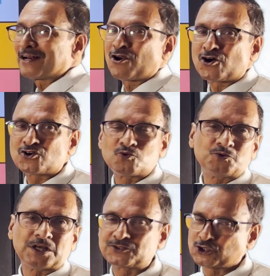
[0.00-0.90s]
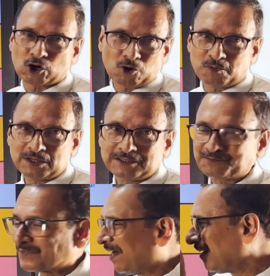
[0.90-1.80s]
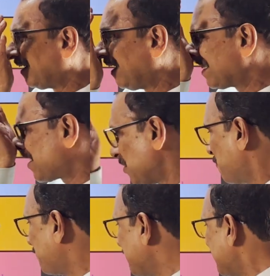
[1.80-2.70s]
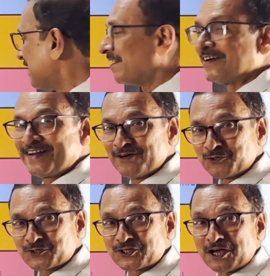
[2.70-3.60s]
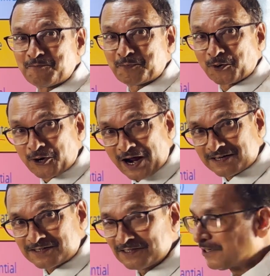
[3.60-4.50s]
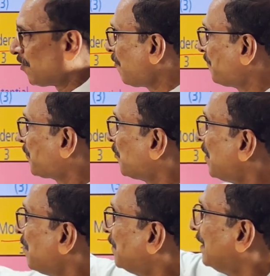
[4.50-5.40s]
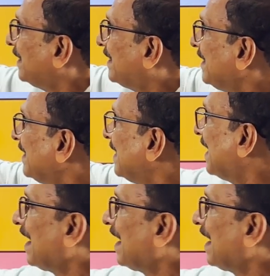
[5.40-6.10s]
cannot do the job unless we reduce the product of probability